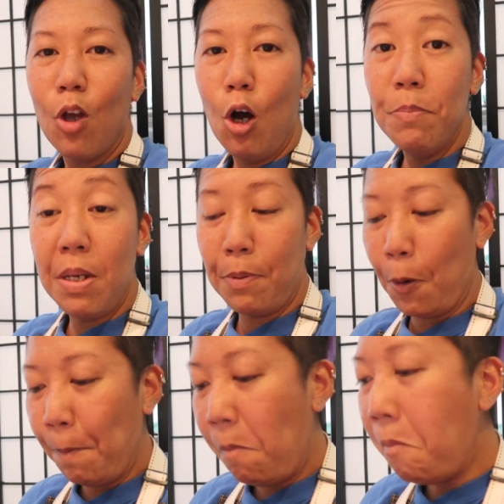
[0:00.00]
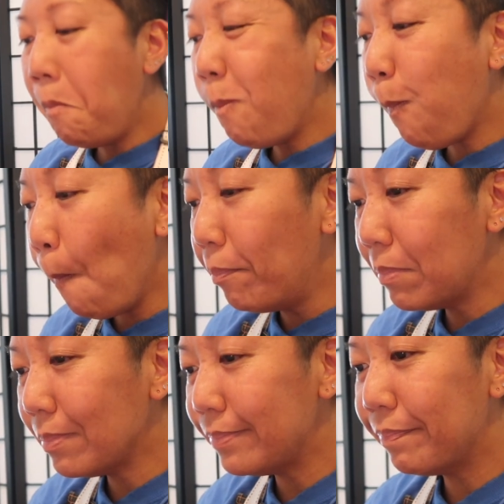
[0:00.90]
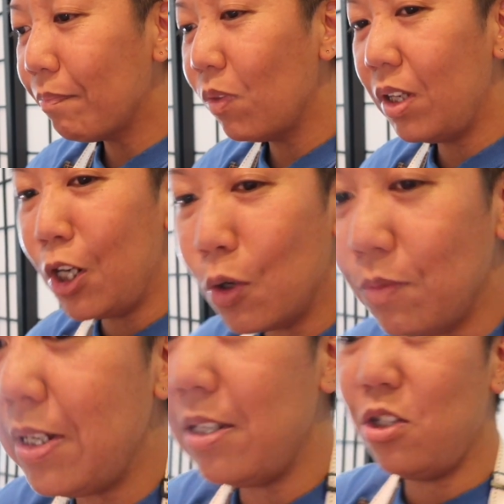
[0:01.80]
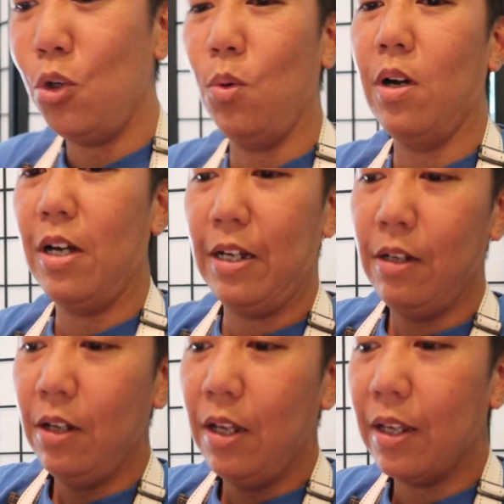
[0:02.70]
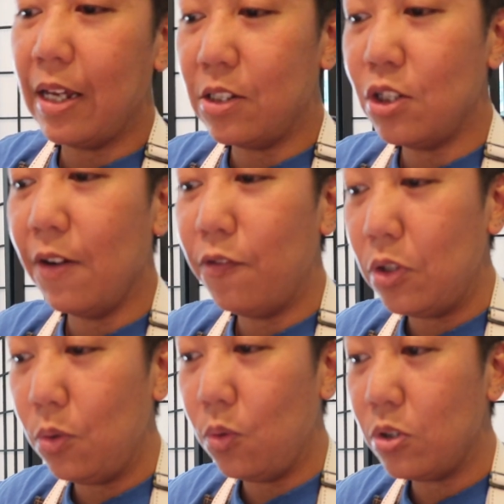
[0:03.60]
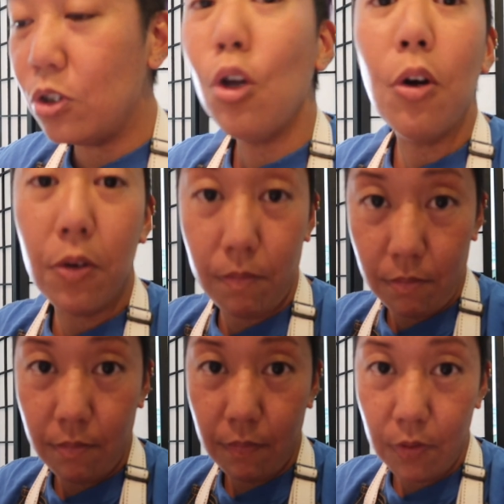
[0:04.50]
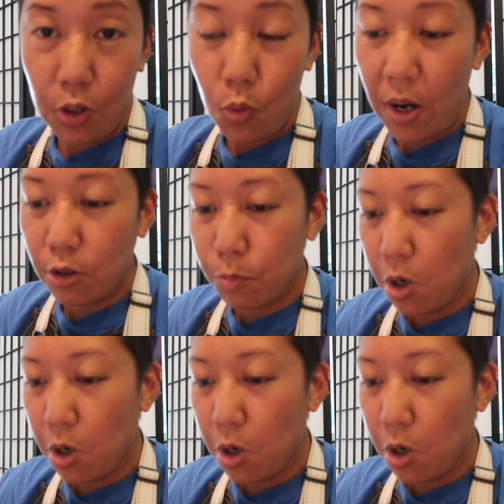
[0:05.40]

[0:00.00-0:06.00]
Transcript: Home Depot. However, you know, needed to get stuff to start the new house